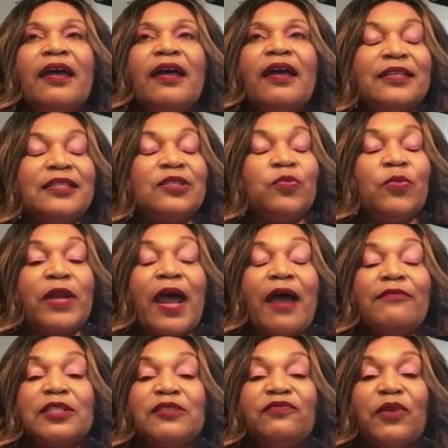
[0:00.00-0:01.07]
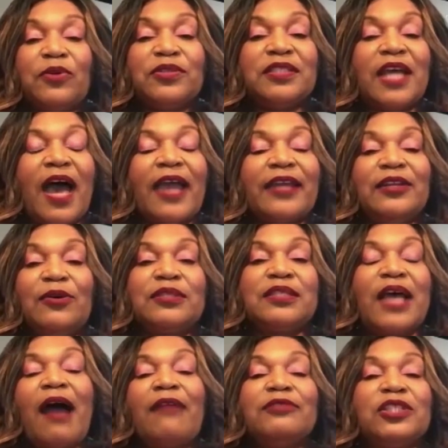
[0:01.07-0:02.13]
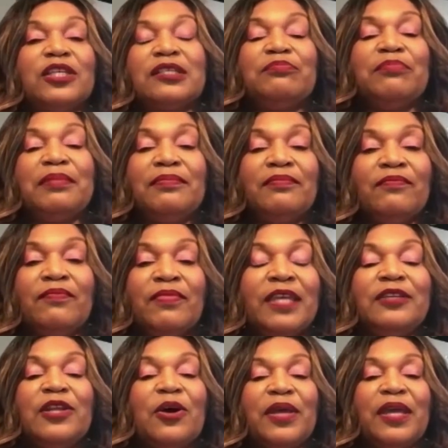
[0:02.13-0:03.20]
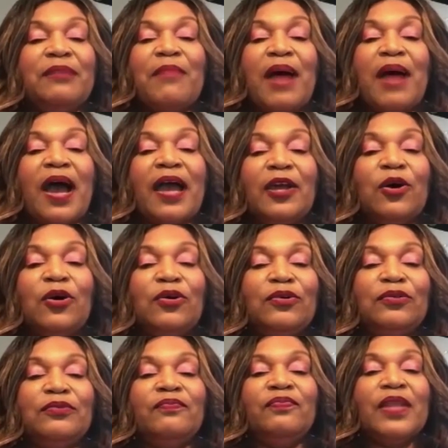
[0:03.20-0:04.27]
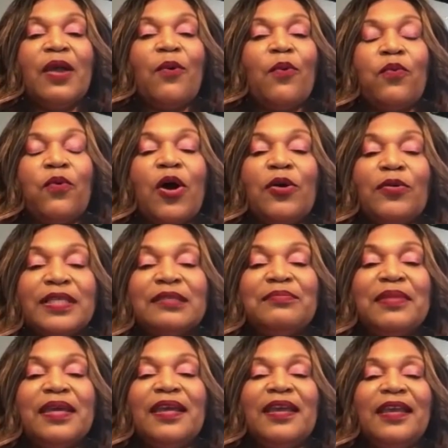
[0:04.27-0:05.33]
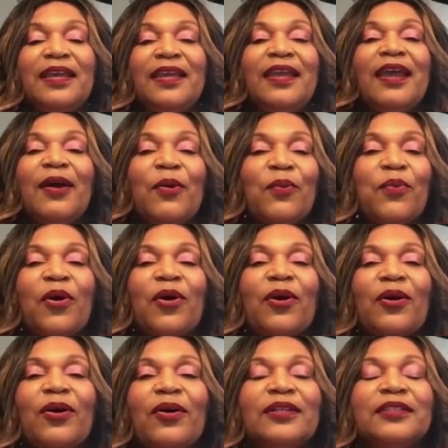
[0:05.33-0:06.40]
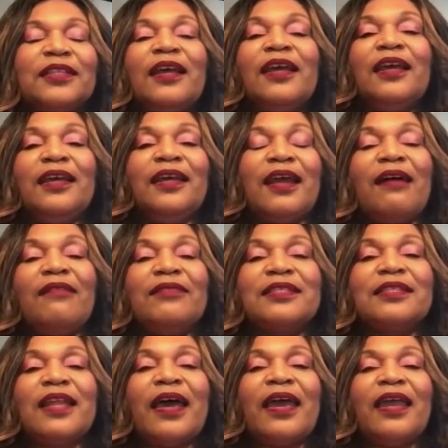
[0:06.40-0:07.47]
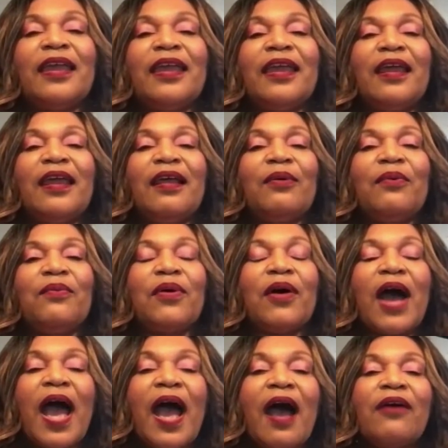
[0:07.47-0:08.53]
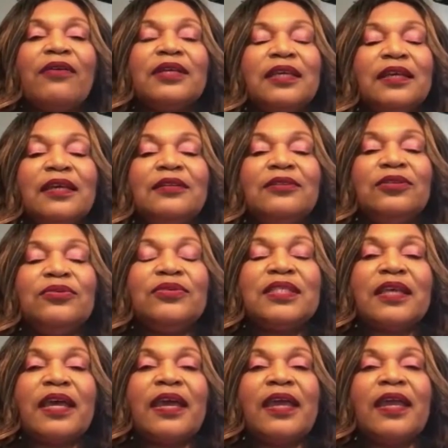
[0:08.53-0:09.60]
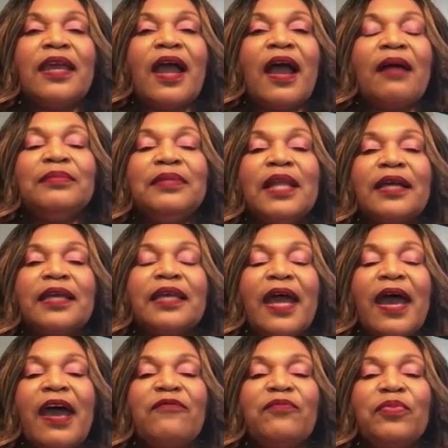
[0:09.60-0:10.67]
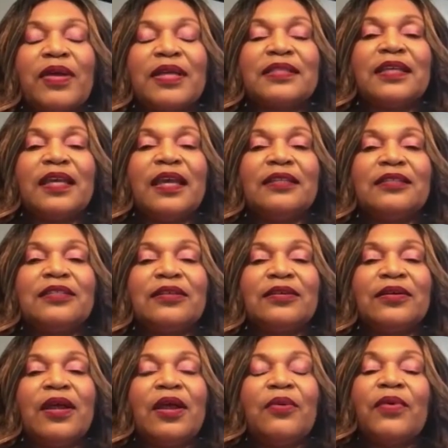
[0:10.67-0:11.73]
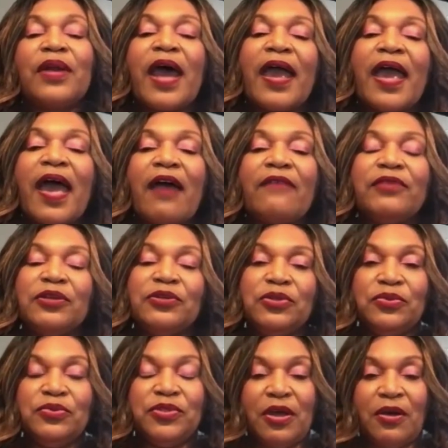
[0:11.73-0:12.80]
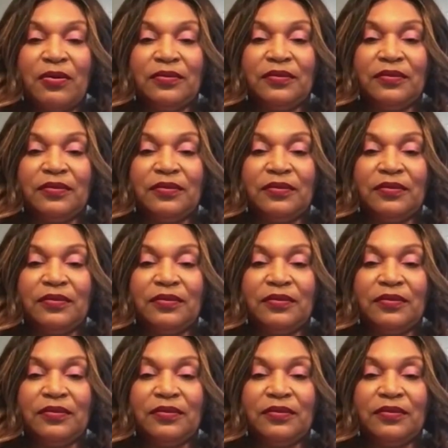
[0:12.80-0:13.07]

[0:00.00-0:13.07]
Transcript: that's when I was first diagnosed. I was just, you know, in my own woe is me world. And I was like, well, how can you say I'm lucky I have breast cancer when I have it and you don't?